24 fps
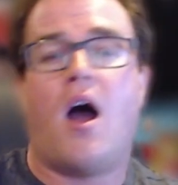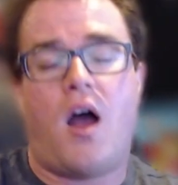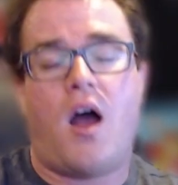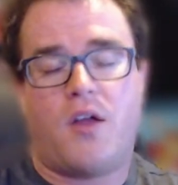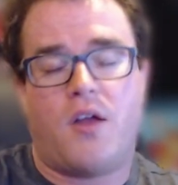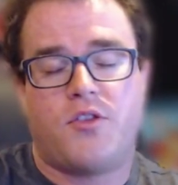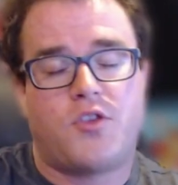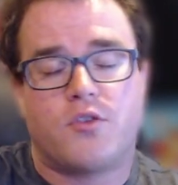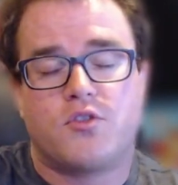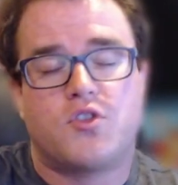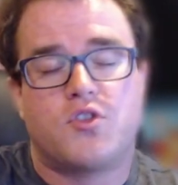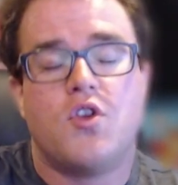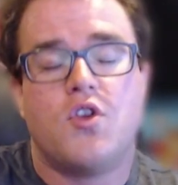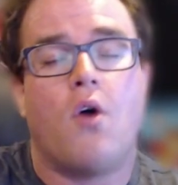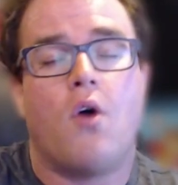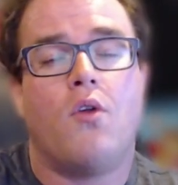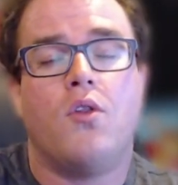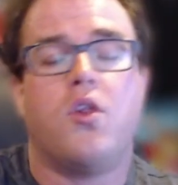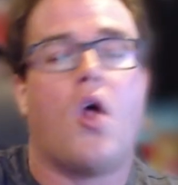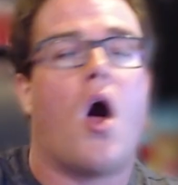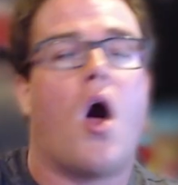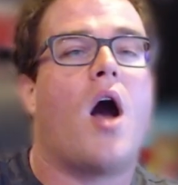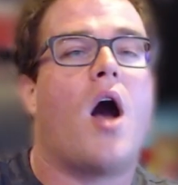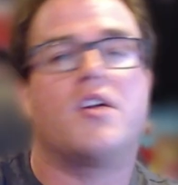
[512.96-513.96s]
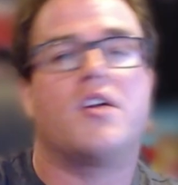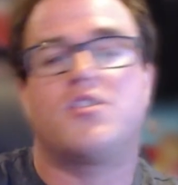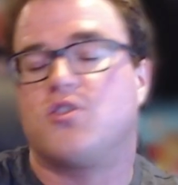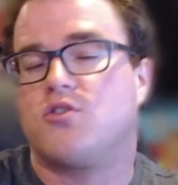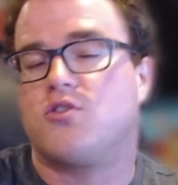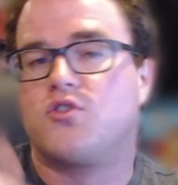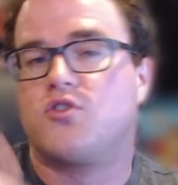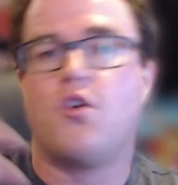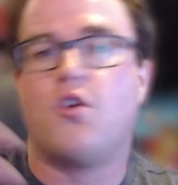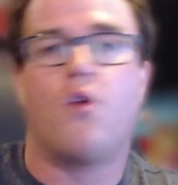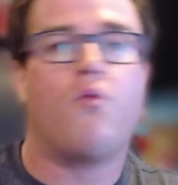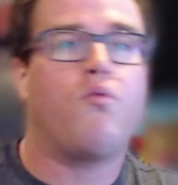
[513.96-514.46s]
there's no laws,
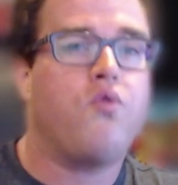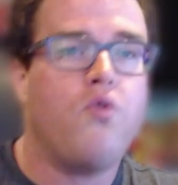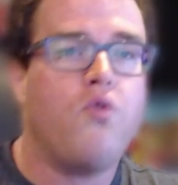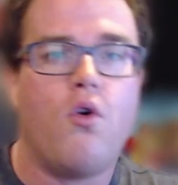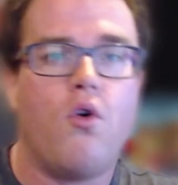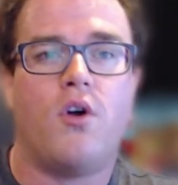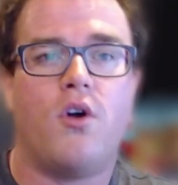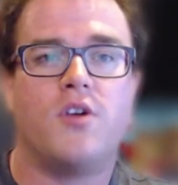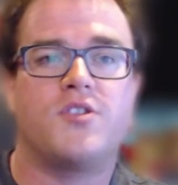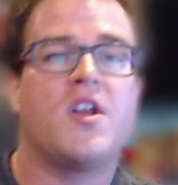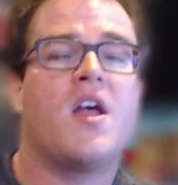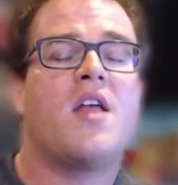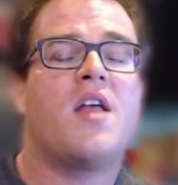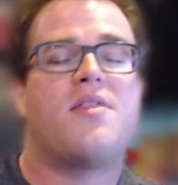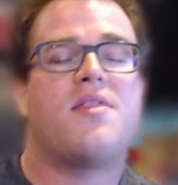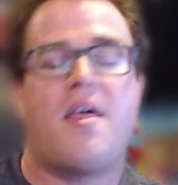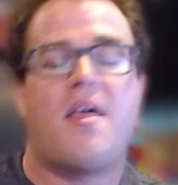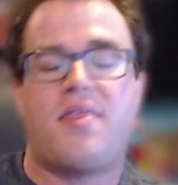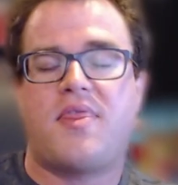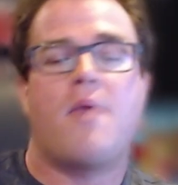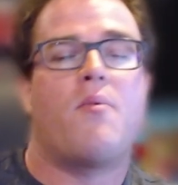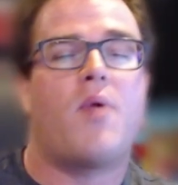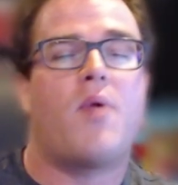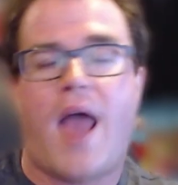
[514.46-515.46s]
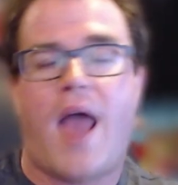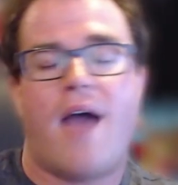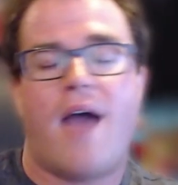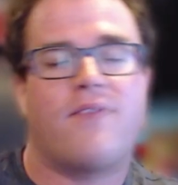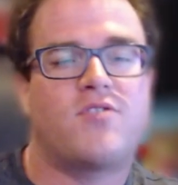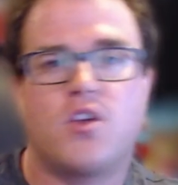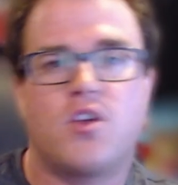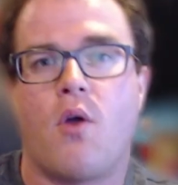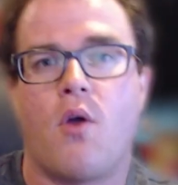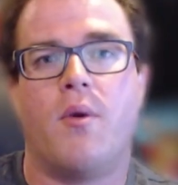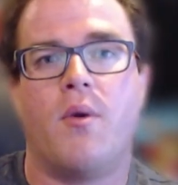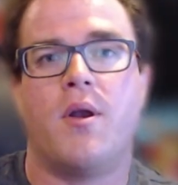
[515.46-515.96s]
there's no rules that they would
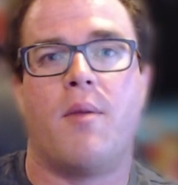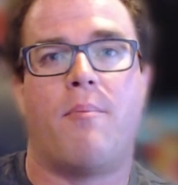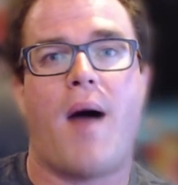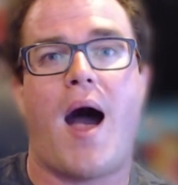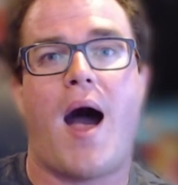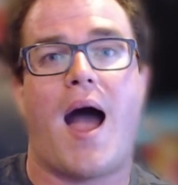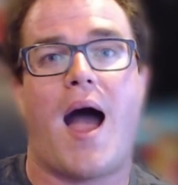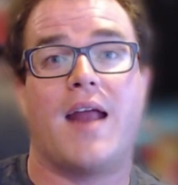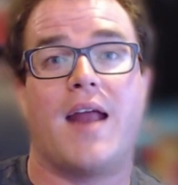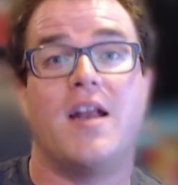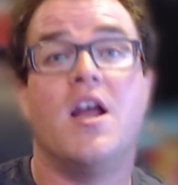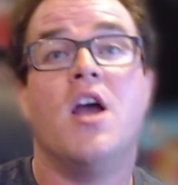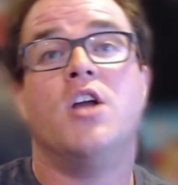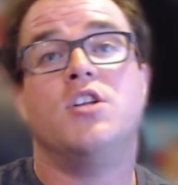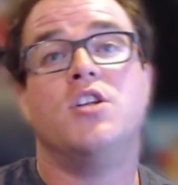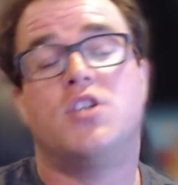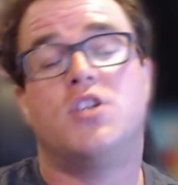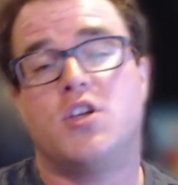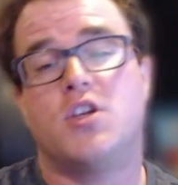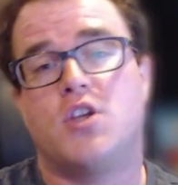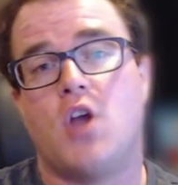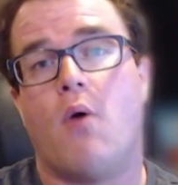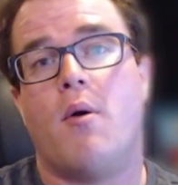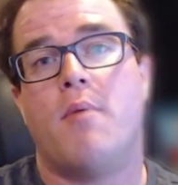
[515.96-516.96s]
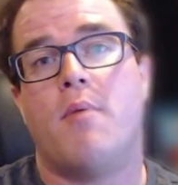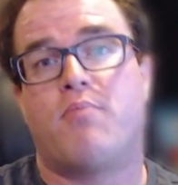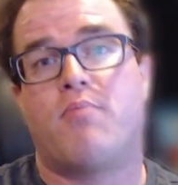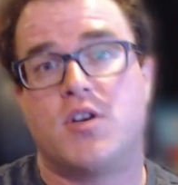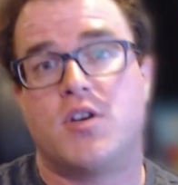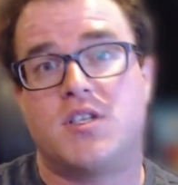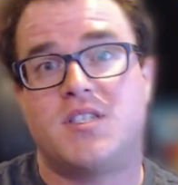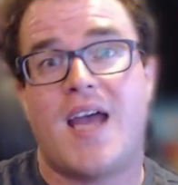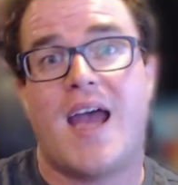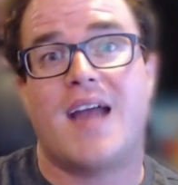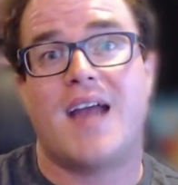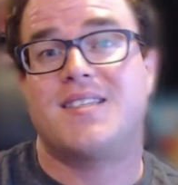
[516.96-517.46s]
have to go and abide to go and
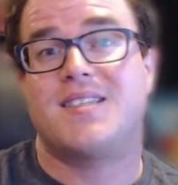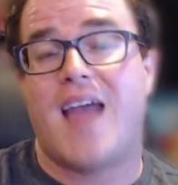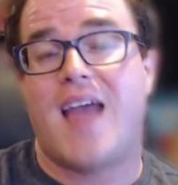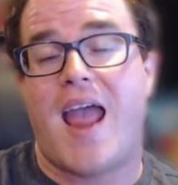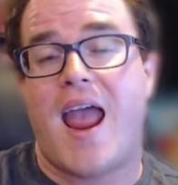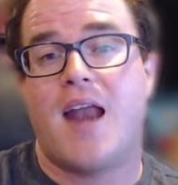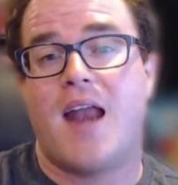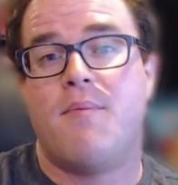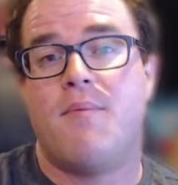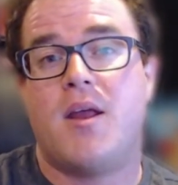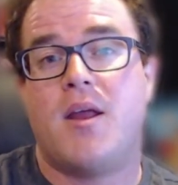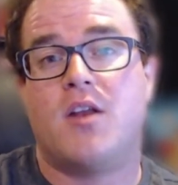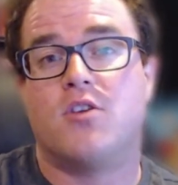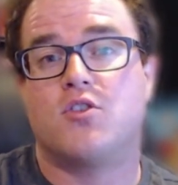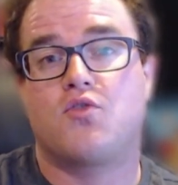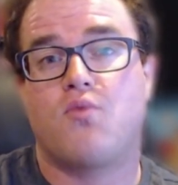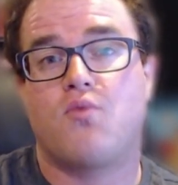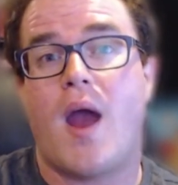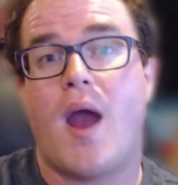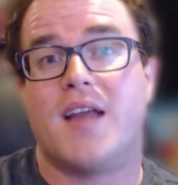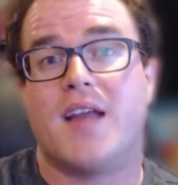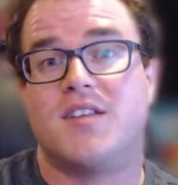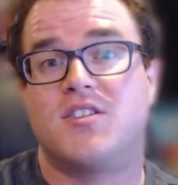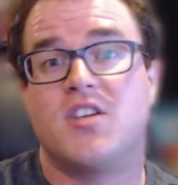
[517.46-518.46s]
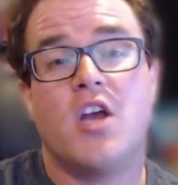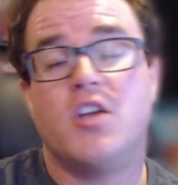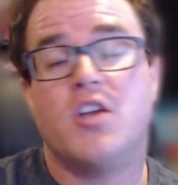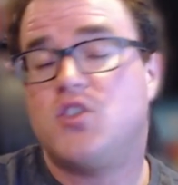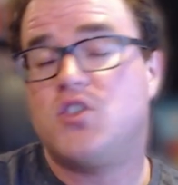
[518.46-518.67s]
protect animators' rights.